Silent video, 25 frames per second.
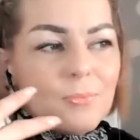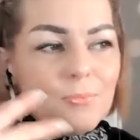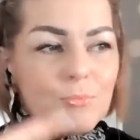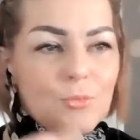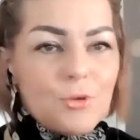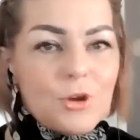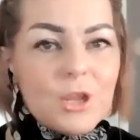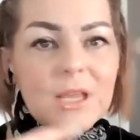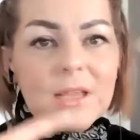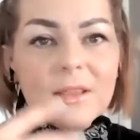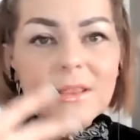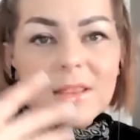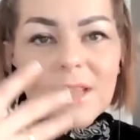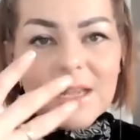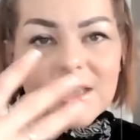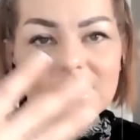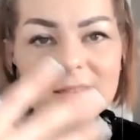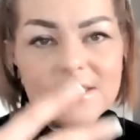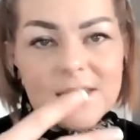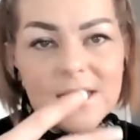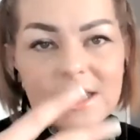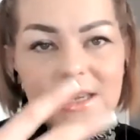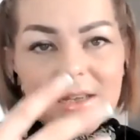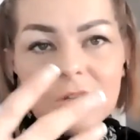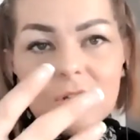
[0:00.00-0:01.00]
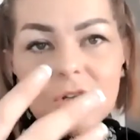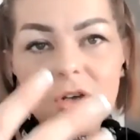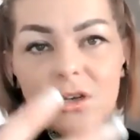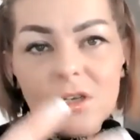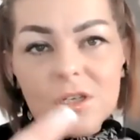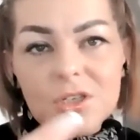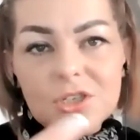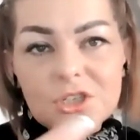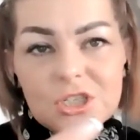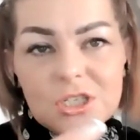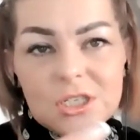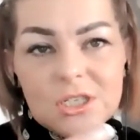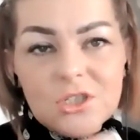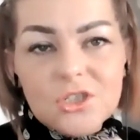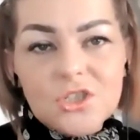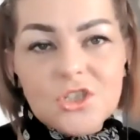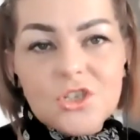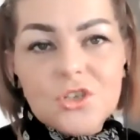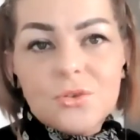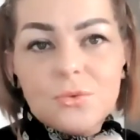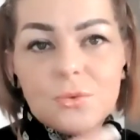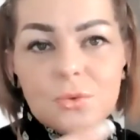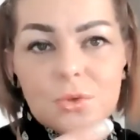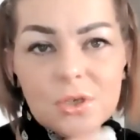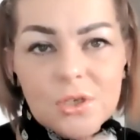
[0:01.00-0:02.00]
bring that technology
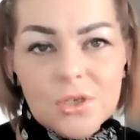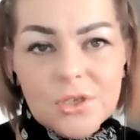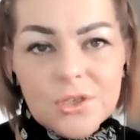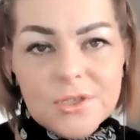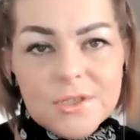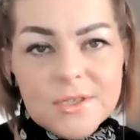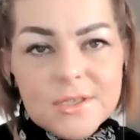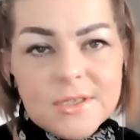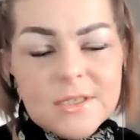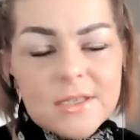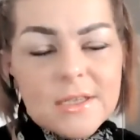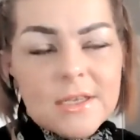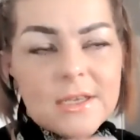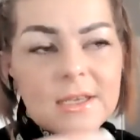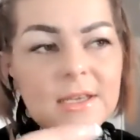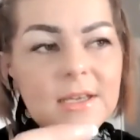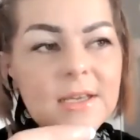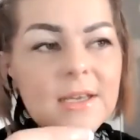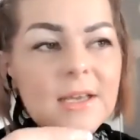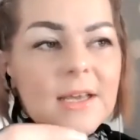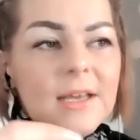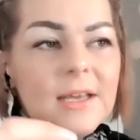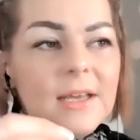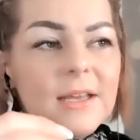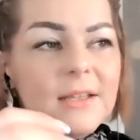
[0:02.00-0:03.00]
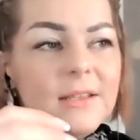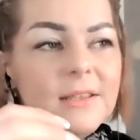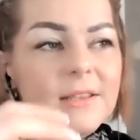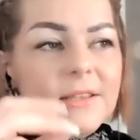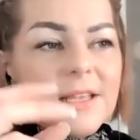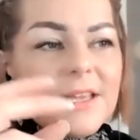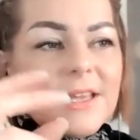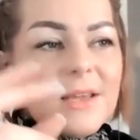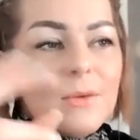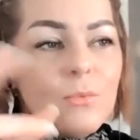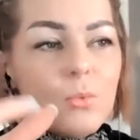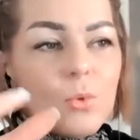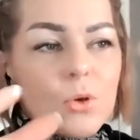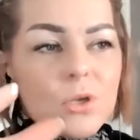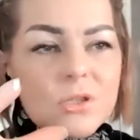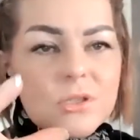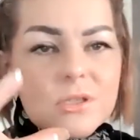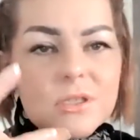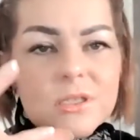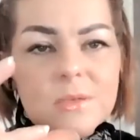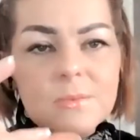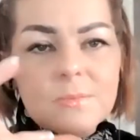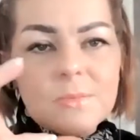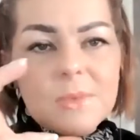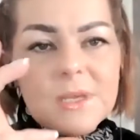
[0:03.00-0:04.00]
to us. They
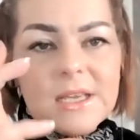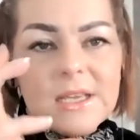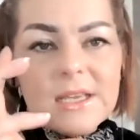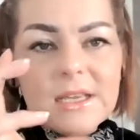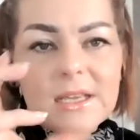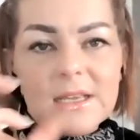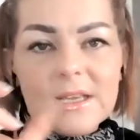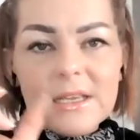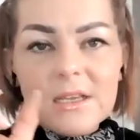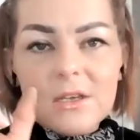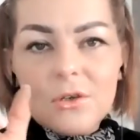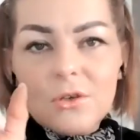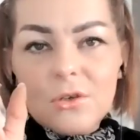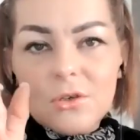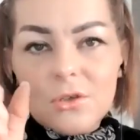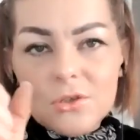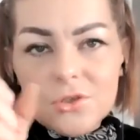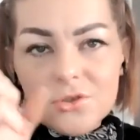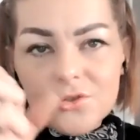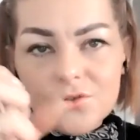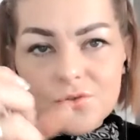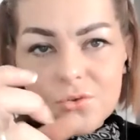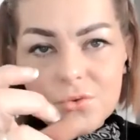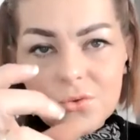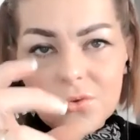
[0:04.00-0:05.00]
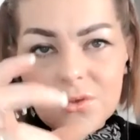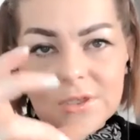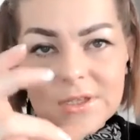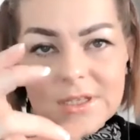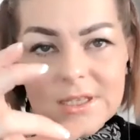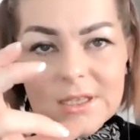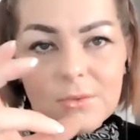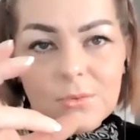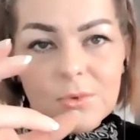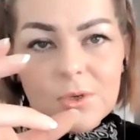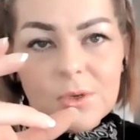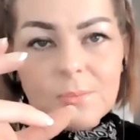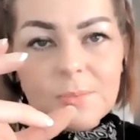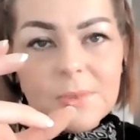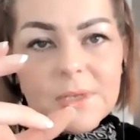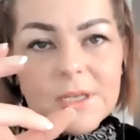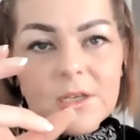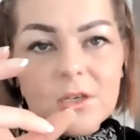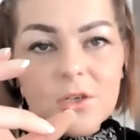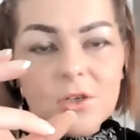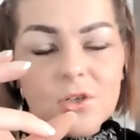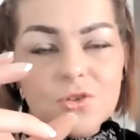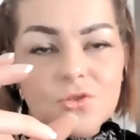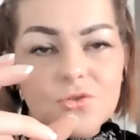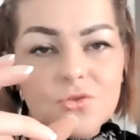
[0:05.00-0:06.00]
want to be in control. They want to be
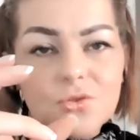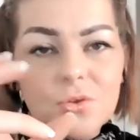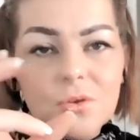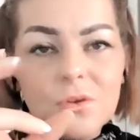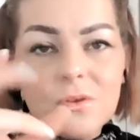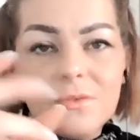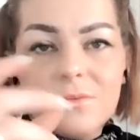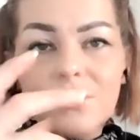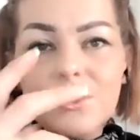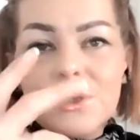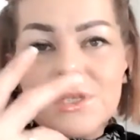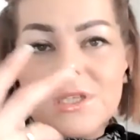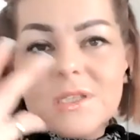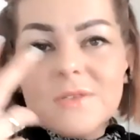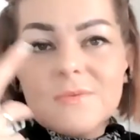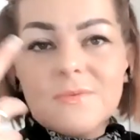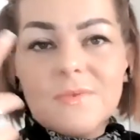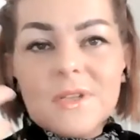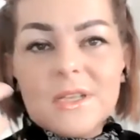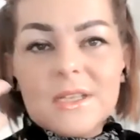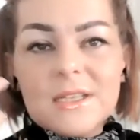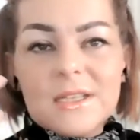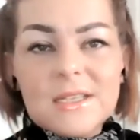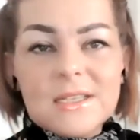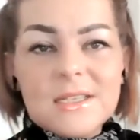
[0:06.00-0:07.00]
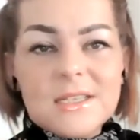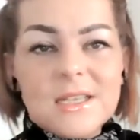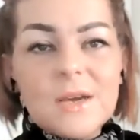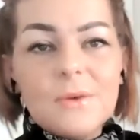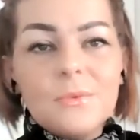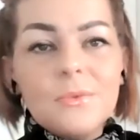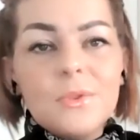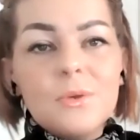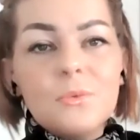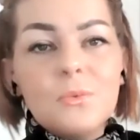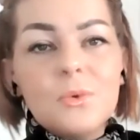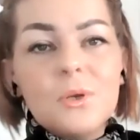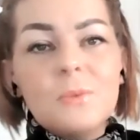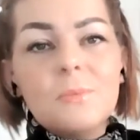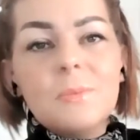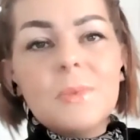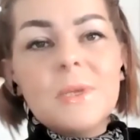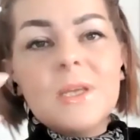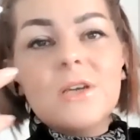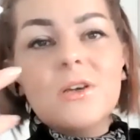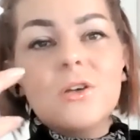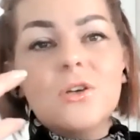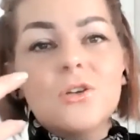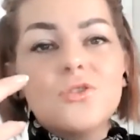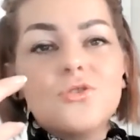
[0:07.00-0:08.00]
in control of what's filtered out, and they want to be
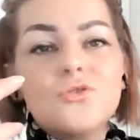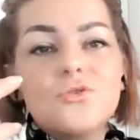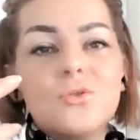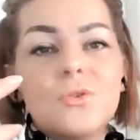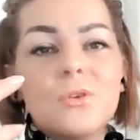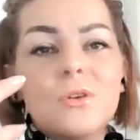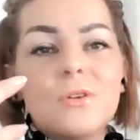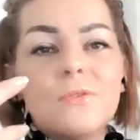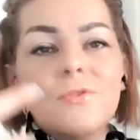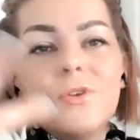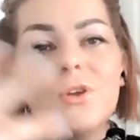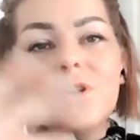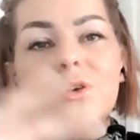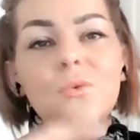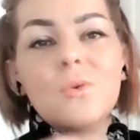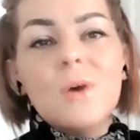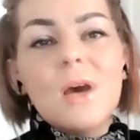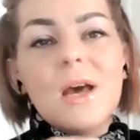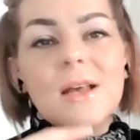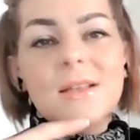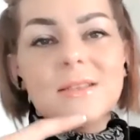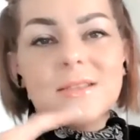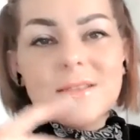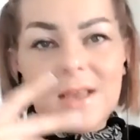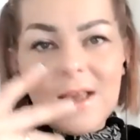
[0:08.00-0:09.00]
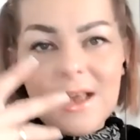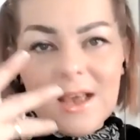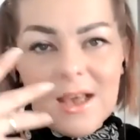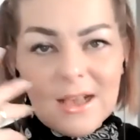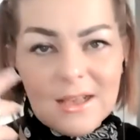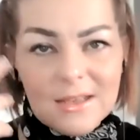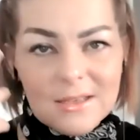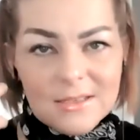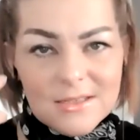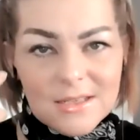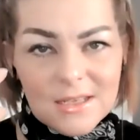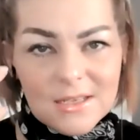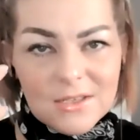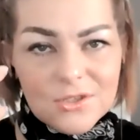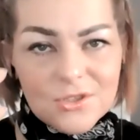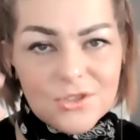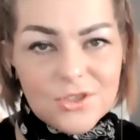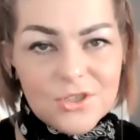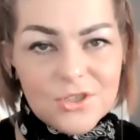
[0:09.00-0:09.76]
in control of who has access